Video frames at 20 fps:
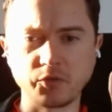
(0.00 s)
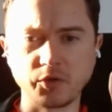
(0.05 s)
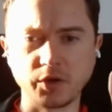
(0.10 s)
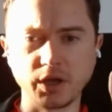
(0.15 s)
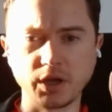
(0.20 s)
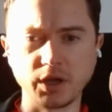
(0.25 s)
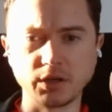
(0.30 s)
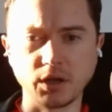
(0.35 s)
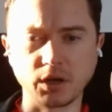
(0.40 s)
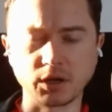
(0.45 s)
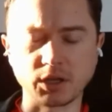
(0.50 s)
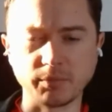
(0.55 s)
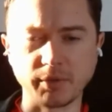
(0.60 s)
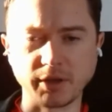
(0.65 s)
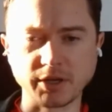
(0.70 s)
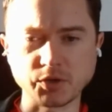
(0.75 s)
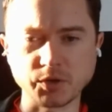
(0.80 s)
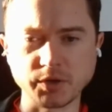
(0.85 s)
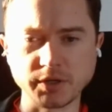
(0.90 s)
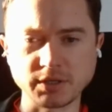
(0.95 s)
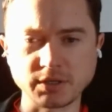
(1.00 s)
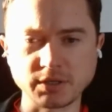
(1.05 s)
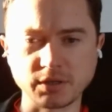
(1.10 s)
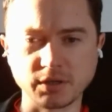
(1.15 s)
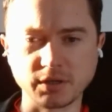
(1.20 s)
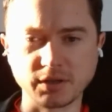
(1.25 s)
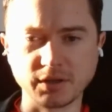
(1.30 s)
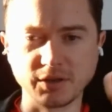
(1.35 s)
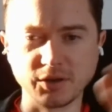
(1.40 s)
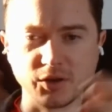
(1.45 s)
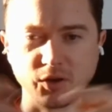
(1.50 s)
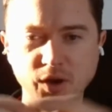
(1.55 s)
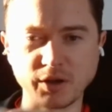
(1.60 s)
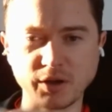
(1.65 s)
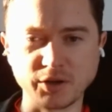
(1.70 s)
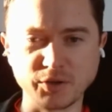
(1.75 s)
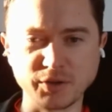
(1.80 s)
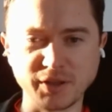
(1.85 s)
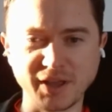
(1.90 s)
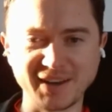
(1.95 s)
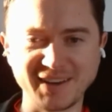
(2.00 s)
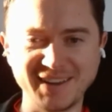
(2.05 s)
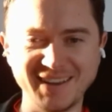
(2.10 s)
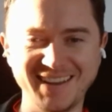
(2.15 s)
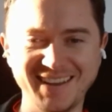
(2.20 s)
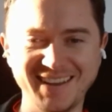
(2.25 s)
documentaries to know how to do that?